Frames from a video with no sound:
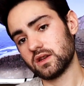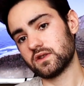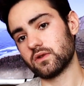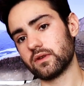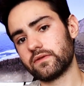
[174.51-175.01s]

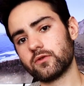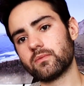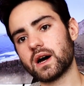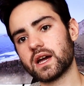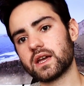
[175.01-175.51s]
So if you
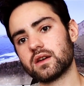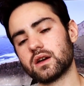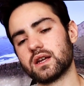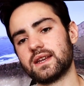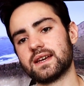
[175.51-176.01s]
buy
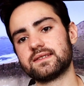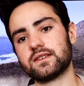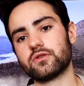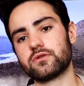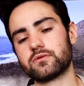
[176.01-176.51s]
an
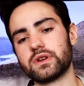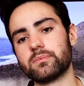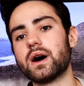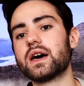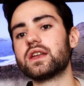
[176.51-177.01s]

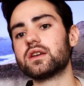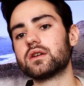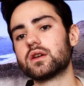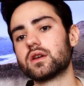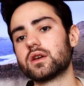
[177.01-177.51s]
SL3 body
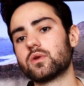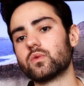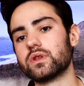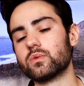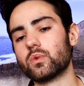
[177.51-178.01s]

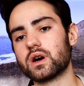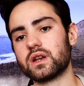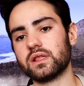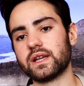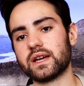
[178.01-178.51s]
with
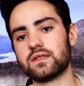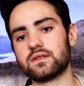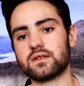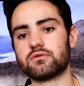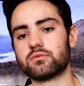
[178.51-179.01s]
one
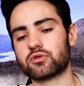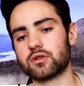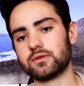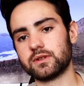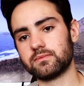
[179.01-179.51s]
lens, it will
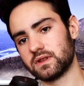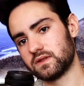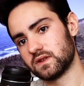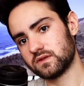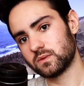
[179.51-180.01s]
probably be
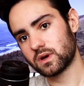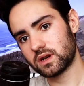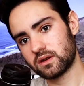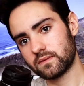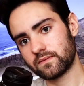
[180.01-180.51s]
this one.